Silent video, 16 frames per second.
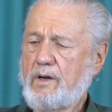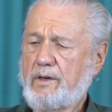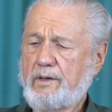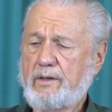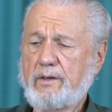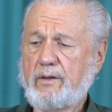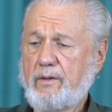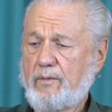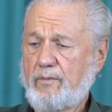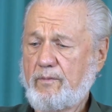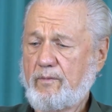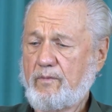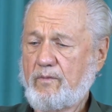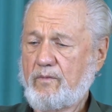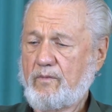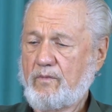my
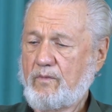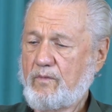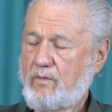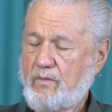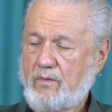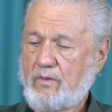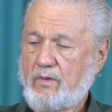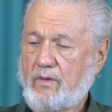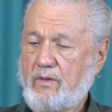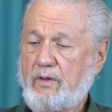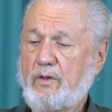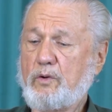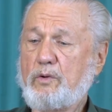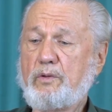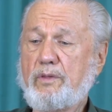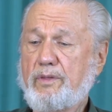
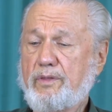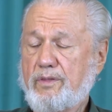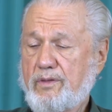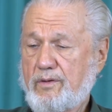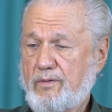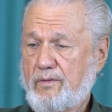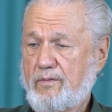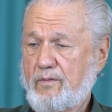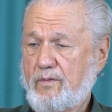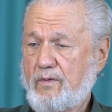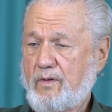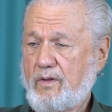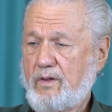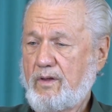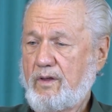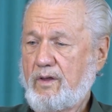youth,
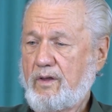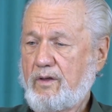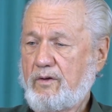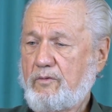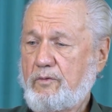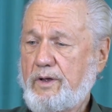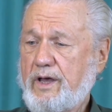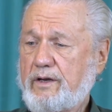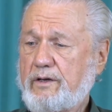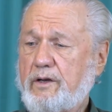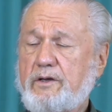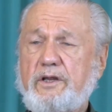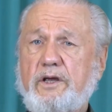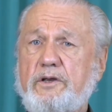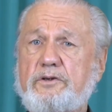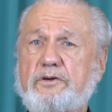we had a
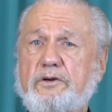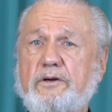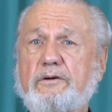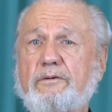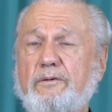teacher.